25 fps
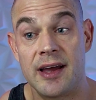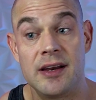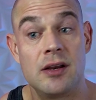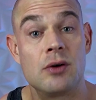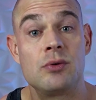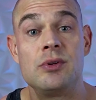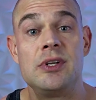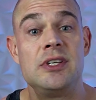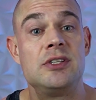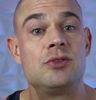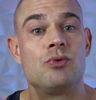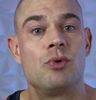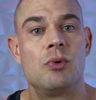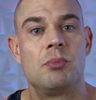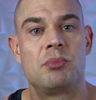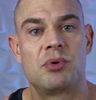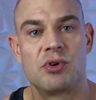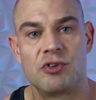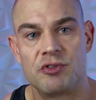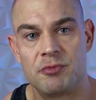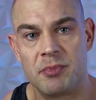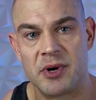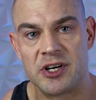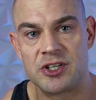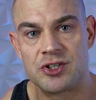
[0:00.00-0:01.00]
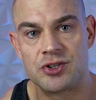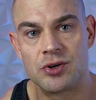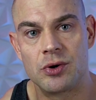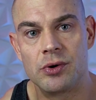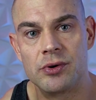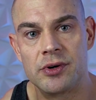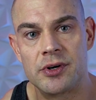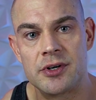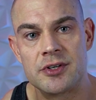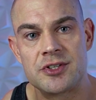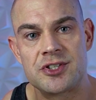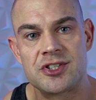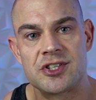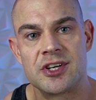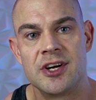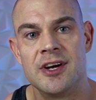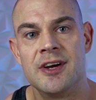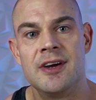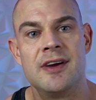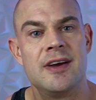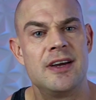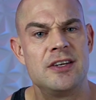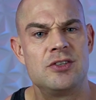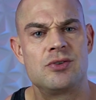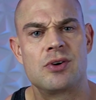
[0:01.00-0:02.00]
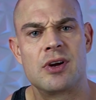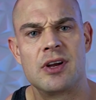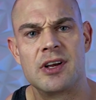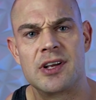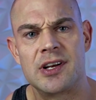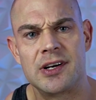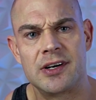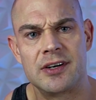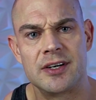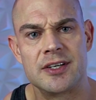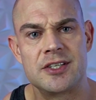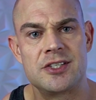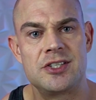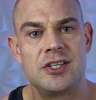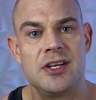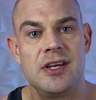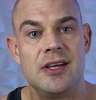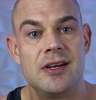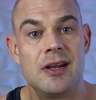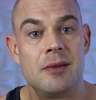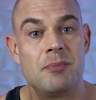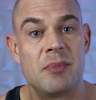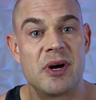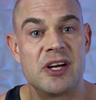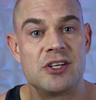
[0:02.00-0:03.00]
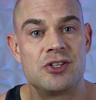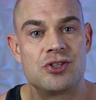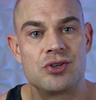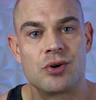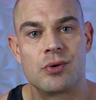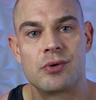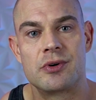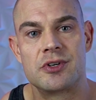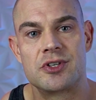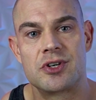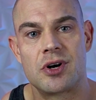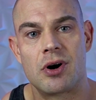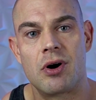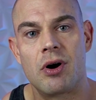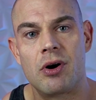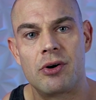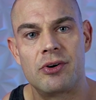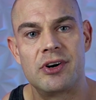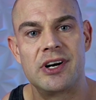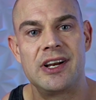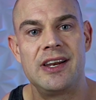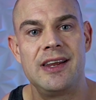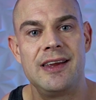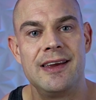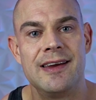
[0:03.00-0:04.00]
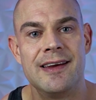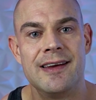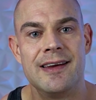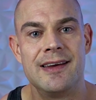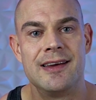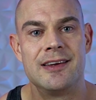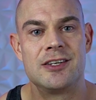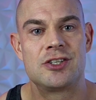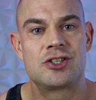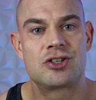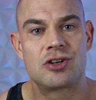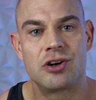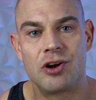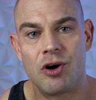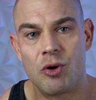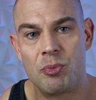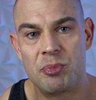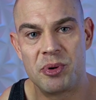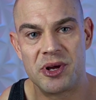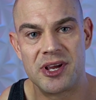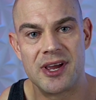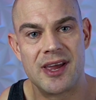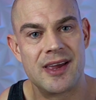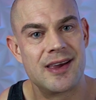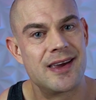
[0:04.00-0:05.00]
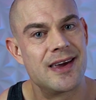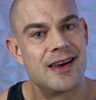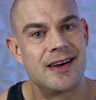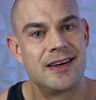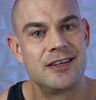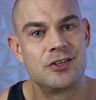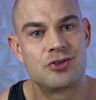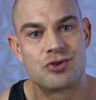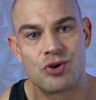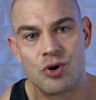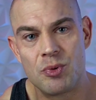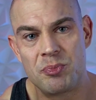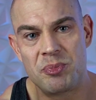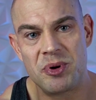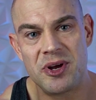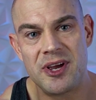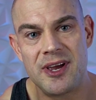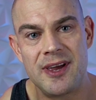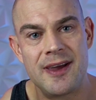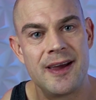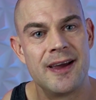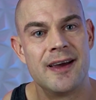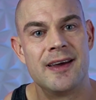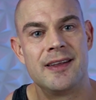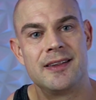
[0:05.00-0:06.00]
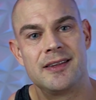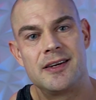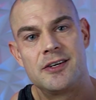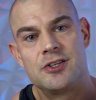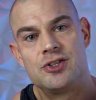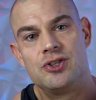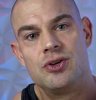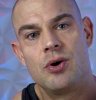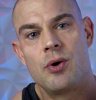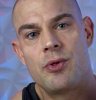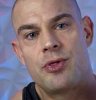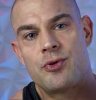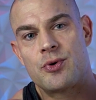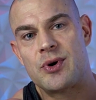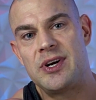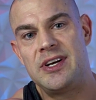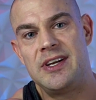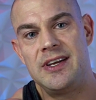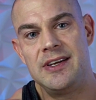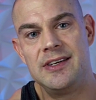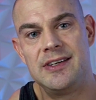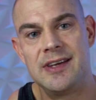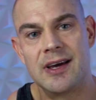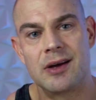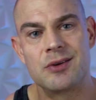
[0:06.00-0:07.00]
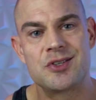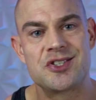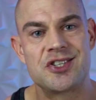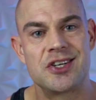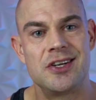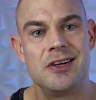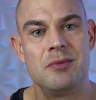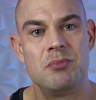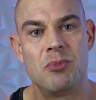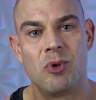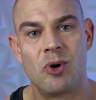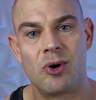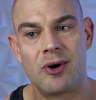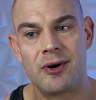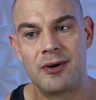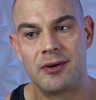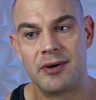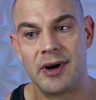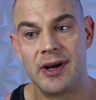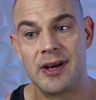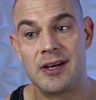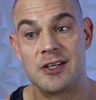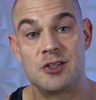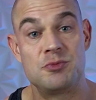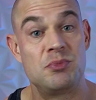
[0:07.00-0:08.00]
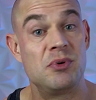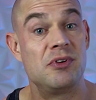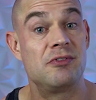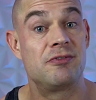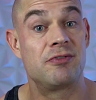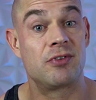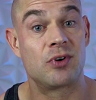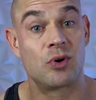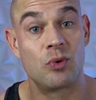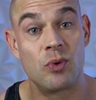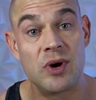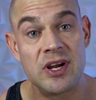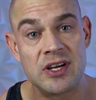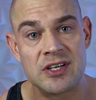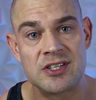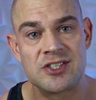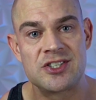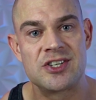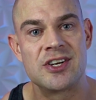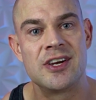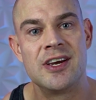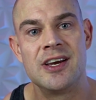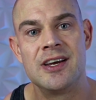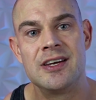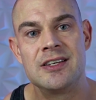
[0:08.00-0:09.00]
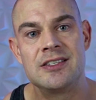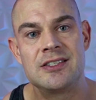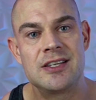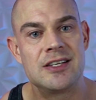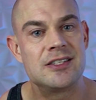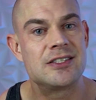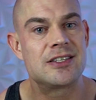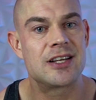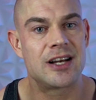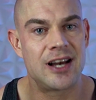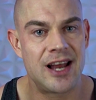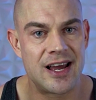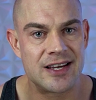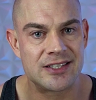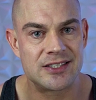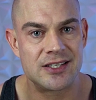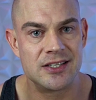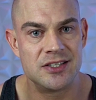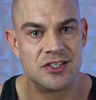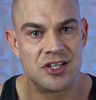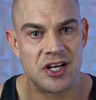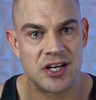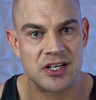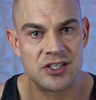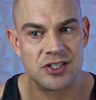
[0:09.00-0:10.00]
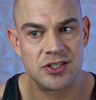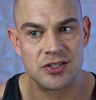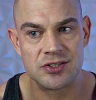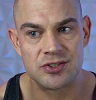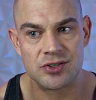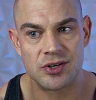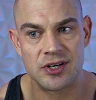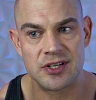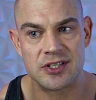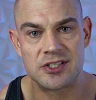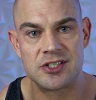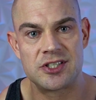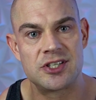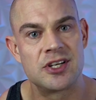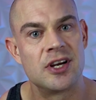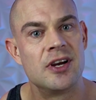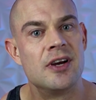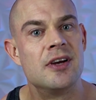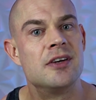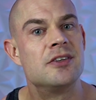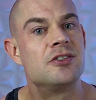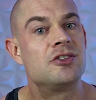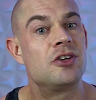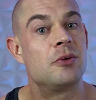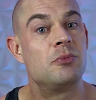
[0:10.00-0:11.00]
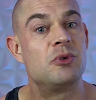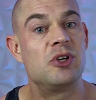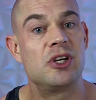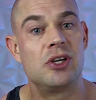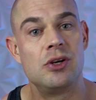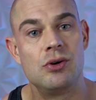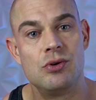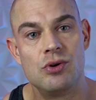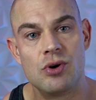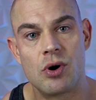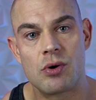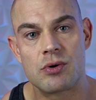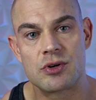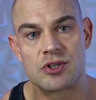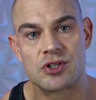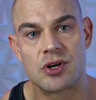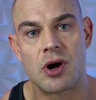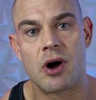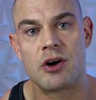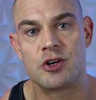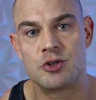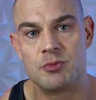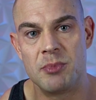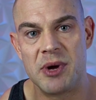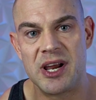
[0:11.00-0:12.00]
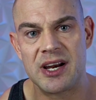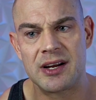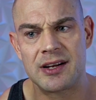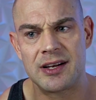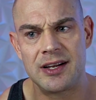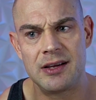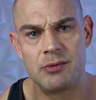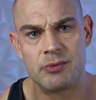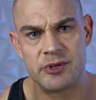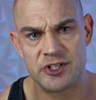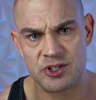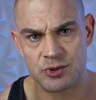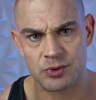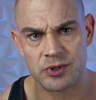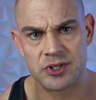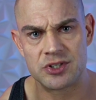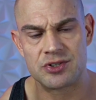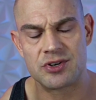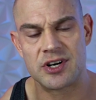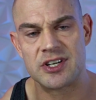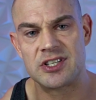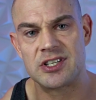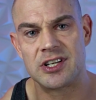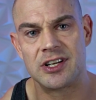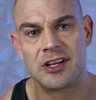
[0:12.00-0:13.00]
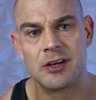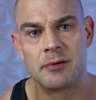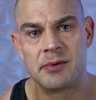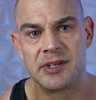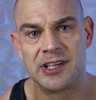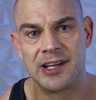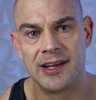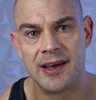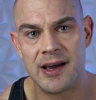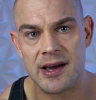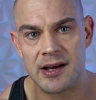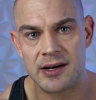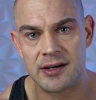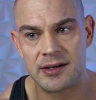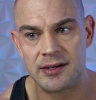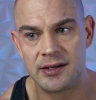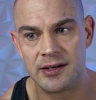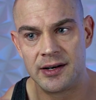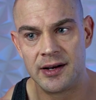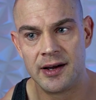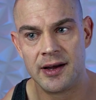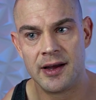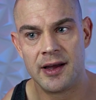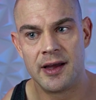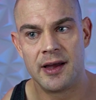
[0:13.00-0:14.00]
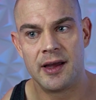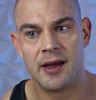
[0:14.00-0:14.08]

I don't need to improve my shoulders. As you can clearly see that my shoulders are already sloping and getting droopy. There's no 3D delts anymore, right? It's been 4 weeks since the last injection, so that's something you notice cosmetically, which we'll address a little bit later.